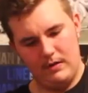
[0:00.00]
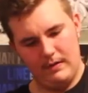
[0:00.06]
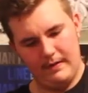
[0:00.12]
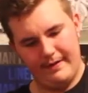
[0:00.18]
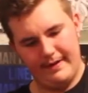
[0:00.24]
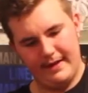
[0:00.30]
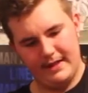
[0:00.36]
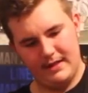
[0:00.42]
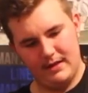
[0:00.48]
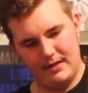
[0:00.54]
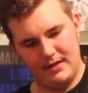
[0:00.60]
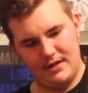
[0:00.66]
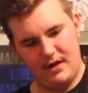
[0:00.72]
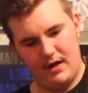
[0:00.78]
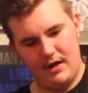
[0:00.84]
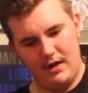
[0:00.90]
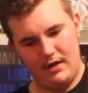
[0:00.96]
with this, so
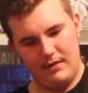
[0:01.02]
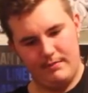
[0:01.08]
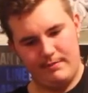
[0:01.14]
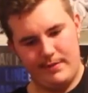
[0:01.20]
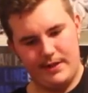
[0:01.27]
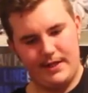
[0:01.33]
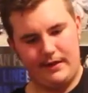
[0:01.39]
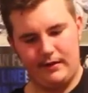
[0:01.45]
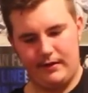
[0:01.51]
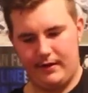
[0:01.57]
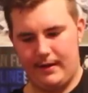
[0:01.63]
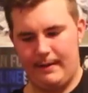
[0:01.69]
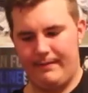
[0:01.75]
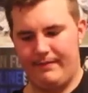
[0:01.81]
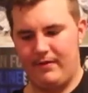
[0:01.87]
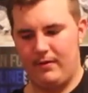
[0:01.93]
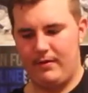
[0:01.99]
it's not particularly
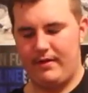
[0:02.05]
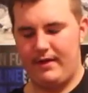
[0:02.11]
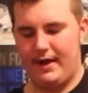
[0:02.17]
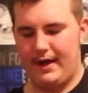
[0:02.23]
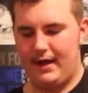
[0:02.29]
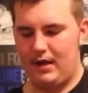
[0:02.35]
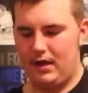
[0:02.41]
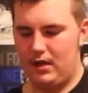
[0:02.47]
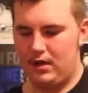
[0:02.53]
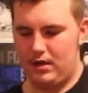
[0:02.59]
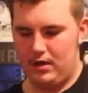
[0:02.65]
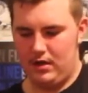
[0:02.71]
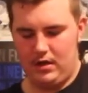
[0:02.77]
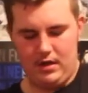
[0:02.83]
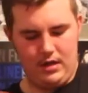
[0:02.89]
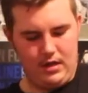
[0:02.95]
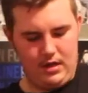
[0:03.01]
helpful with that.
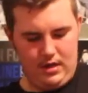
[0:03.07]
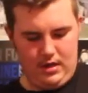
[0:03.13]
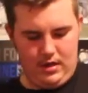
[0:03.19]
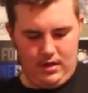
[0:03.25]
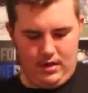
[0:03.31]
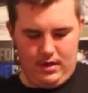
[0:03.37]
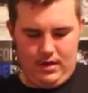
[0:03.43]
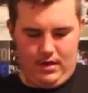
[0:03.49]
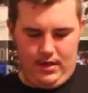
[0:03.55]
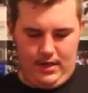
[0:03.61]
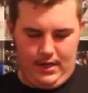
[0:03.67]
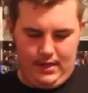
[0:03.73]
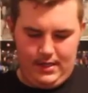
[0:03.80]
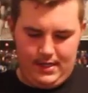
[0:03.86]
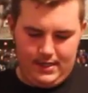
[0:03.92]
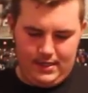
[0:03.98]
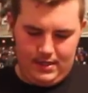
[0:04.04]
And
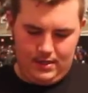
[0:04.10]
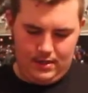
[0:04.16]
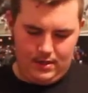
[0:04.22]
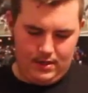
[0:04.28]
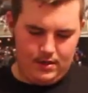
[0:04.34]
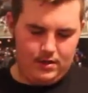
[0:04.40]
it doesn't